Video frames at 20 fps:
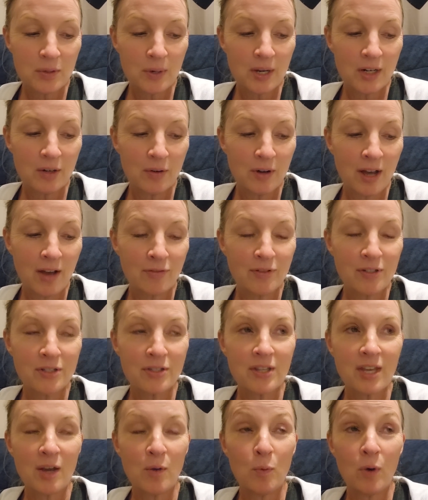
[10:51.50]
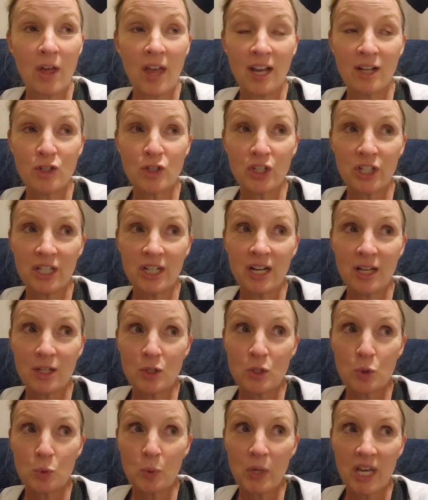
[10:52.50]
so I don't have to say, well, actually
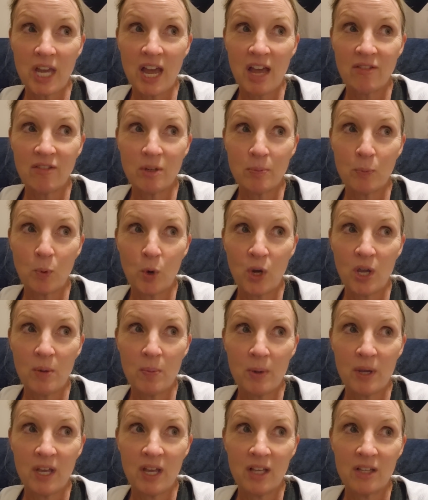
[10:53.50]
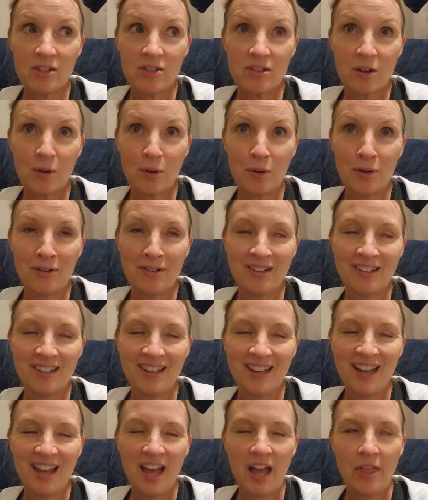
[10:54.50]
next week I have an appointment. So,
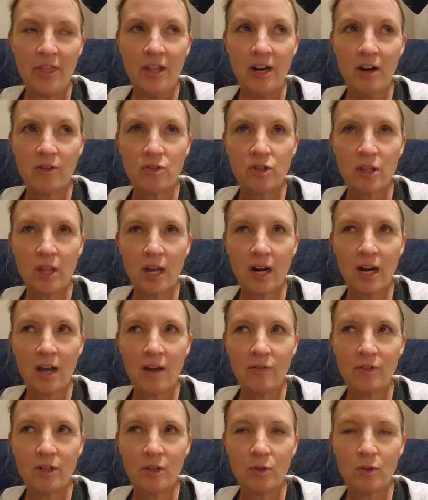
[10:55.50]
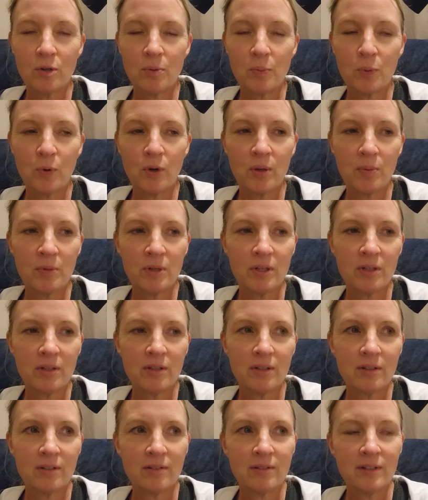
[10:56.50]
and then after that I have another
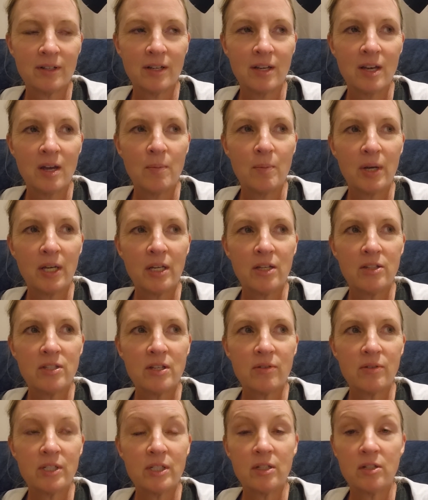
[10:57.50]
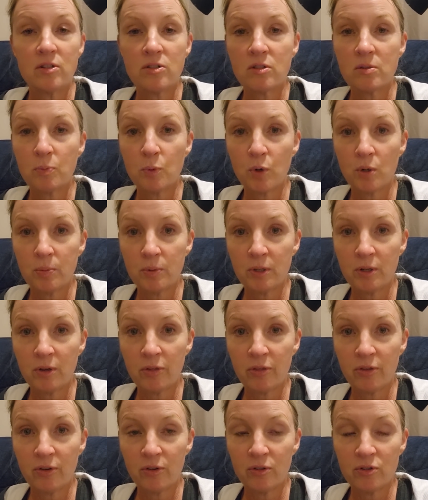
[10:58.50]
appointment and my kids have a dentist appointment
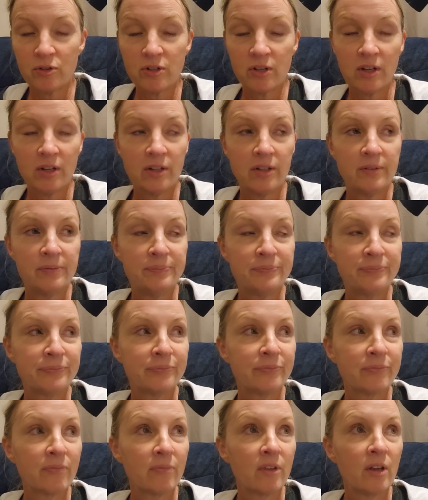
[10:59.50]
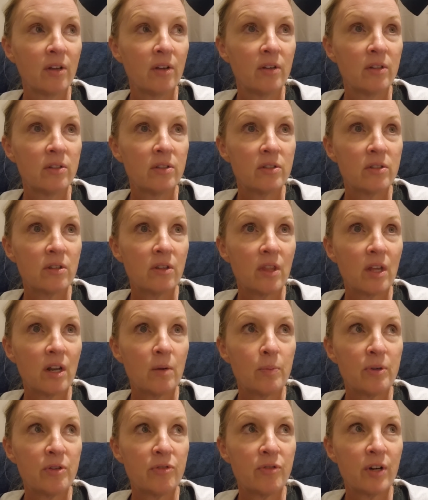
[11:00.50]
on Thursday. So
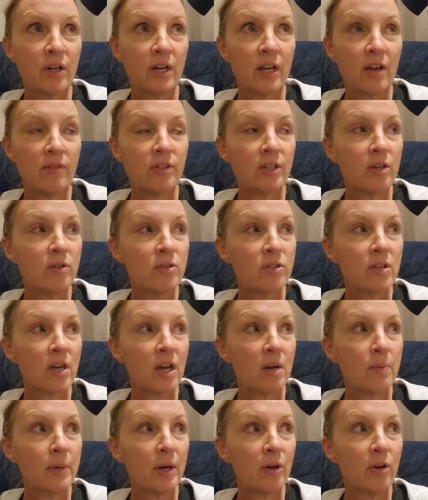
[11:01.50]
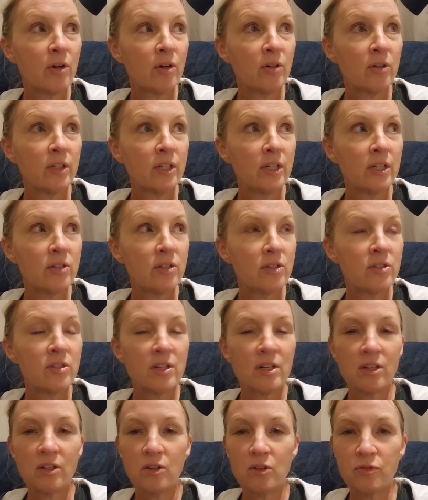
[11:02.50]
that'll be fun. I have to go sign them out early because
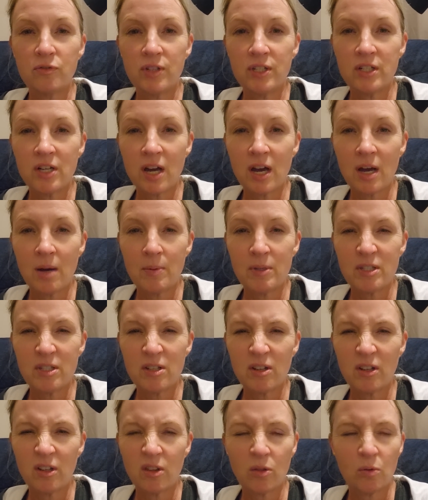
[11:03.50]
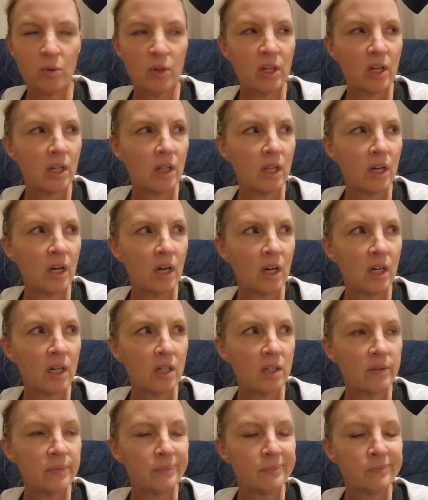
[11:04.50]
it's at a goofy time. It's at like three
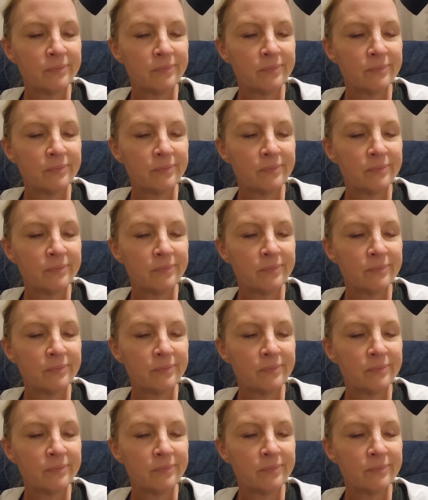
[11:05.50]
o'clock.